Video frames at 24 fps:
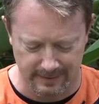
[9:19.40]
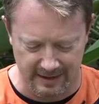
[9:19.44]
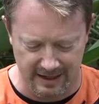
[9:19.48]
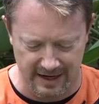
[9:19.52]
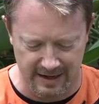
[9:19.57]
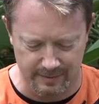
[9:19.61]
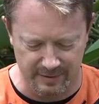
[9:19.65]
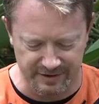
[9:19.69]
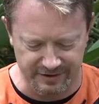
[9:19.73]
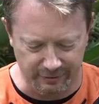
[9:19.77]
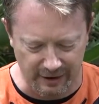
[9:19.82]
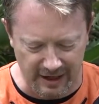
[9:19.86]

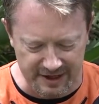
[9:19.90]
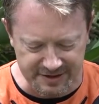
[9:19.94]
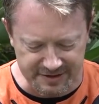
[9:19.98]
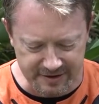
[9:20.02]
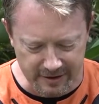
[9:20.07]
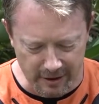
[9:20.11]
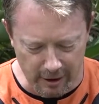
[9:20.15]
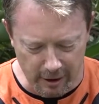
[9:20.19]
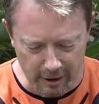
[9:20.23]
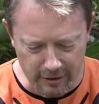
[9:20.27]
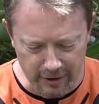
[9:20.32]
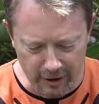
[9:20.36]
Amos writes,
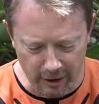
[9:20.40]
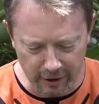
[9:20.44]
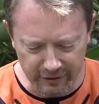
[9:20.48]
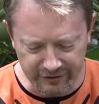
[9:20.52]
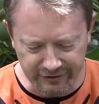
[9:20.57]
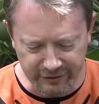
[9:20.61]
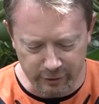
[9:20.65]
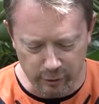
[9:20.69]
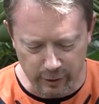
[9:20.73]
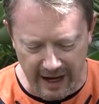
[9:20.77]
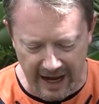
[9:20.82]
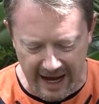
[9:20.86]
there are
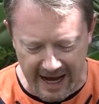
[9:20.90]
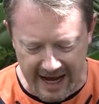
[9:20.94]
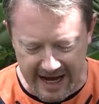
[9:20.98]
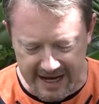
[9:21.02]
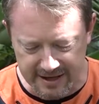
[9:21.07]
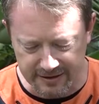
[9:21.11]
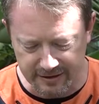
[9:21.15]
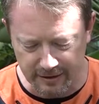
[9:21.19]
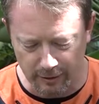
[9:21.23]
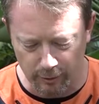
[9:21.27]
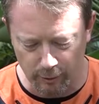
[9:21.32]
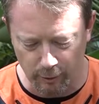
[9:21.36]
those who
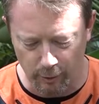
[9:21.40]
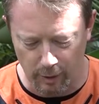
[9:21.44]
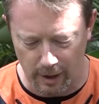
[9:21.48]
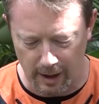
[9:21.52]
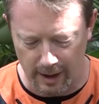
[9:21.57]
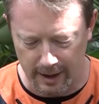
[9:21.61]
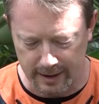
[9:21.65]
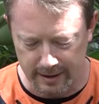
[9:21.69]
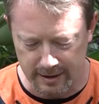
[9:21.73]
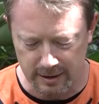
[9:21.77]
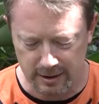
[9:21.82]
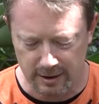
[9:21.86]
hate the
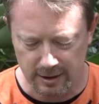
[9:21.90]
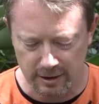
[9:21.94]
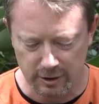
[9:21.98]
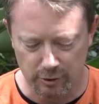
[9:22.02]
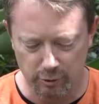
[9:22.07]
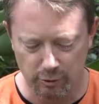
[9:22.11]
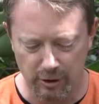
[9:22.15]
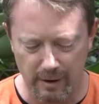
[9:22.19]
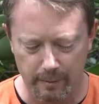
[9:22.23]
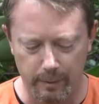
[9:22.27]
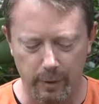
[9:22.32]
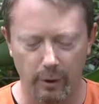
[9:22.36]
one
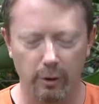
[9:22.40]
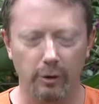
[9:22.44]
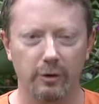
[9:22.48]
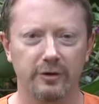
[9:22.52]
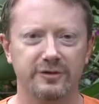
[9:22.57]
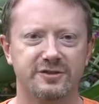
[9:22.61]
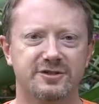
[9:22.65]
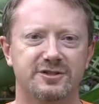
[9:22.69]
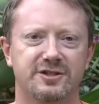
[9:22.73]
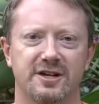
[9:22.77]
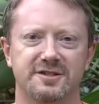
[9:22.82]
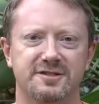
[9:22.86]
who
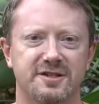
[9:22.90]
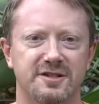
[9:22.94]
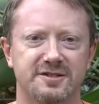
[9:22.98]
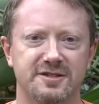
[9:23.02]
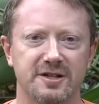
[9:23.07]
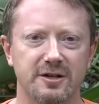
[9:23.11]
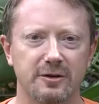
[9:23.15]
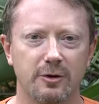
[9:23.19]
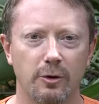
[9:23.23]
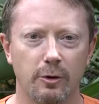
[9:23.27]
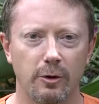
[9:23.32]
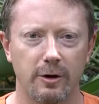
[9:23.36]
upholds justice
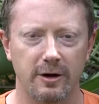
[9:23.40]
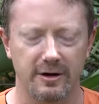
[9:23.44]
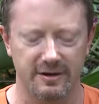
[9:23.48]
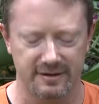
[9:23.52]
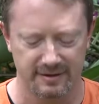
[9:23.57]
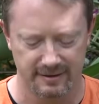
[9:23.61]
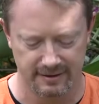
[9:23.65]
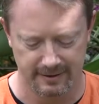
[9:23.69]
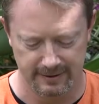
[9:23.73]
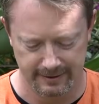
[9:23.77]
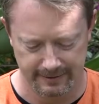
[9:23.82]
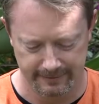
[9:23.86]
in court
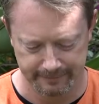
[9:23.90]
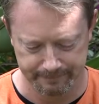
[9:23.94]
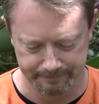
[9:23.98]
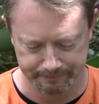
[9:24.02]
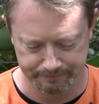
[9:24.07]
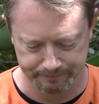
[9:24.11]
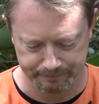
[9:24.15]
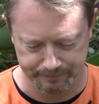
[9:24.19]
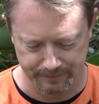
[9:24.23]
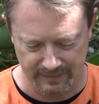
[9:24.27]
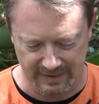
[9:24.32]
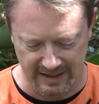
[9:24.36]

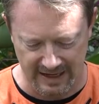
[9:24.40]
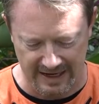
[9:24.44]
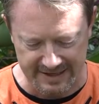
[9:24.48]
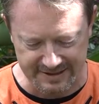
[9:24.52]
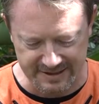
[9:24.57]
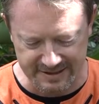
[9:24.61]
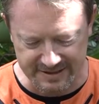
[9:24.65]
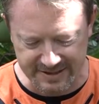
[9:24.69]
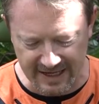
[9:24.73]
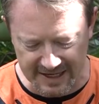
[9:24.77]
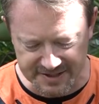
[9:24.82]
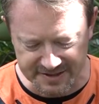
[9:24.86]
and
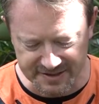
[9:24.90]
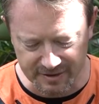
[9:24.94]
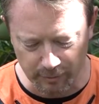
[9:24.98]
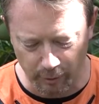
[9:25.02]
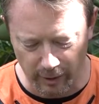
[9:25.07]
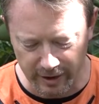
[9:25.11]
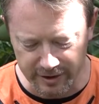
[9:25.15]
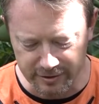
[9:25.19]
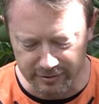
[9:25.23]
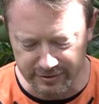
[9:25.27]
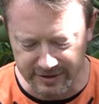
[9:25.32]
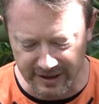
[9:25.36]
detest the
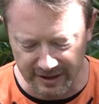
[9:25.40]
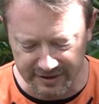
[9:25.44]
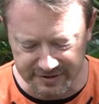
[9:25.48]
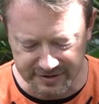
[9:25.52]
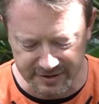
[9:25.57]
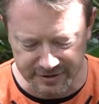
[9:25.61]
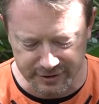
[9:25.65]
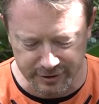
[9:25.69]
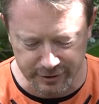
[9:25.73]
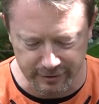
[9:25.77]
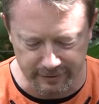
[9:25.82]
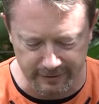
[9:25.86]
one who tells
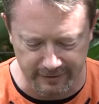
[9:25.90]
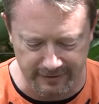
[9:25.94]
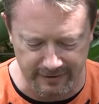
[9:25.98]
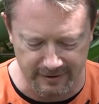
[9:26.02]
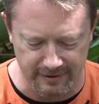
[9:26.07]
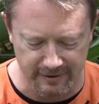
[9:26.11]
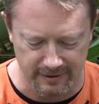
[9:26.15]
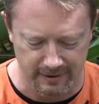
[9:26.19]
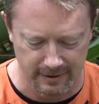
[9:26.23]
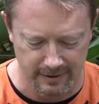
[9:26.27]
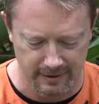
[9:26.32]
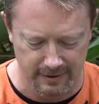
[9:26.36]
the
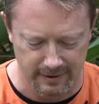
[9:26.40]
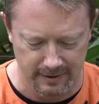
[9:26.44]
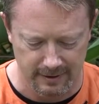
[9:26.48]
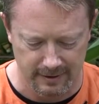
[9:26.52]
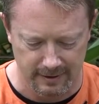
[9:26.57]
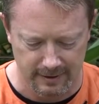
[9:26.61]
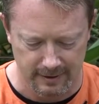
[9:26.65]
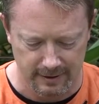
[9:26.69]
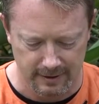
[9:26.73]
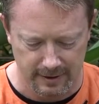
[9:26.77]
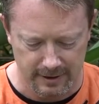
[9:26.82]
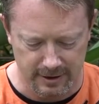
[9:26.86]
truth.
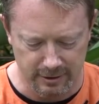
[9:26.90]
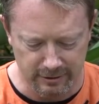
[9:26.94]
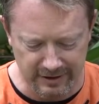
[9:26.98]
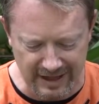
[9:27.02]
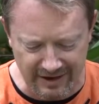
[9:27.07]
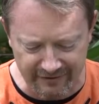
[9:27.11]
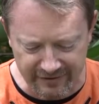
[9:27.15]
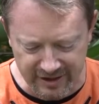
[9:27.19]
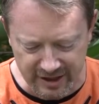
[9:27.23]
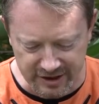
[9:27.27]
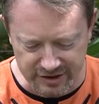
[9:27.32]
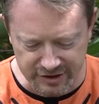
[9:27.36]
You
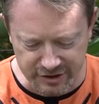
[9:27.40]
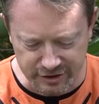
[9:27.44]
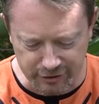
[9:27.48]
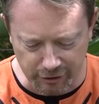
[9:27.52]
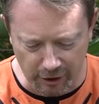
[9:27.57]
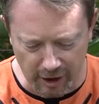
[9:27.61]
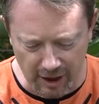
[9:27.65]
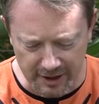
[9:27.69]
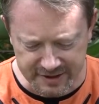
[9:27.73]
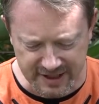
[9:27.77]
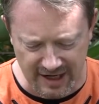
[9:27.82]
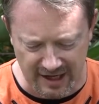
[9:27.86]
levy a
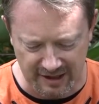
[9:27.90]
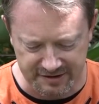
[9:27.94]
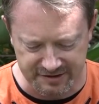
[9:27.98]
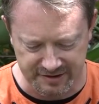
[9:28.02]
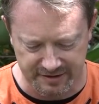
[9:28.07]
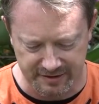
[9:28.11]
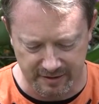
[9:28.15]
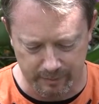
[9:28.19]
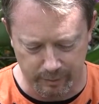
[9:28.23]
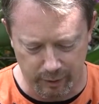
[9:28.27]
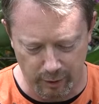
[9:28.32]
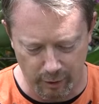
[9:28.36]
straw tax
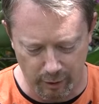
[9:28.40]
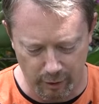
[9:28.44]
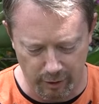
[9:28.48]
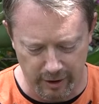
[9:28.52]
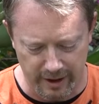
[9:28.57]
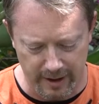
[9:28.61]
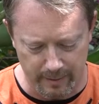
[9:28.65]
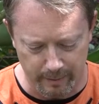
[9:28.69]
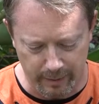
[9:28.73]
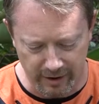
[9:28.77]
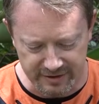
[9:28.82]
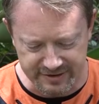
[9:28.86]
on the poor
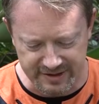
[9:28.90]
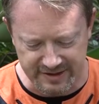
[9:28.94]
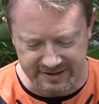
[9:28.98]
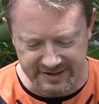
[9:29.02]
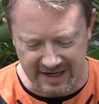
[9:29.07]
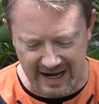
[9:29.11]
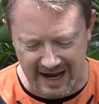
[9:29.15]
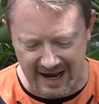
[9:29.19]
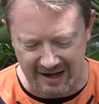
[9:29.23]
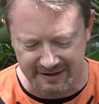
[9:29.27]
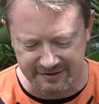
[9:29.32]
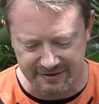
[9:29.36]
and impose a
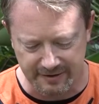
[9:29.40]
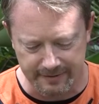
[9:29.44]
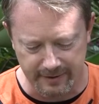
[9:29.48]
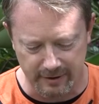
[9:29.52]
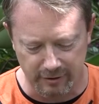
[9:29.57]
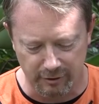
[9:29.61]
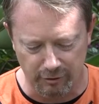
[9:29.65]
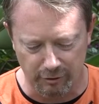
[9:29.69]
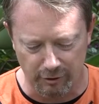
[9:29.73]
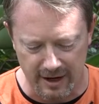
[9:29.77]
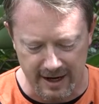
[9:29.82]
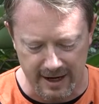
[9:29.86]
tax on their
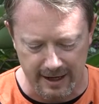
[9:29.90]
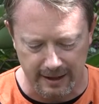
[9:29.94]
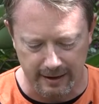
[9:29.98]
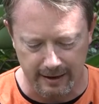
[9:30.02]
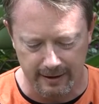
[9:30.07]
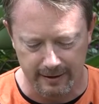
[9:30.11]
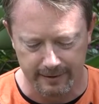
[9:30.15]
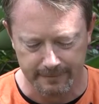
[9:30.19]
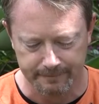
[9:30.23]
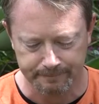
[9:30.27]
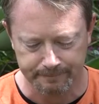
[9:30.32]
grain.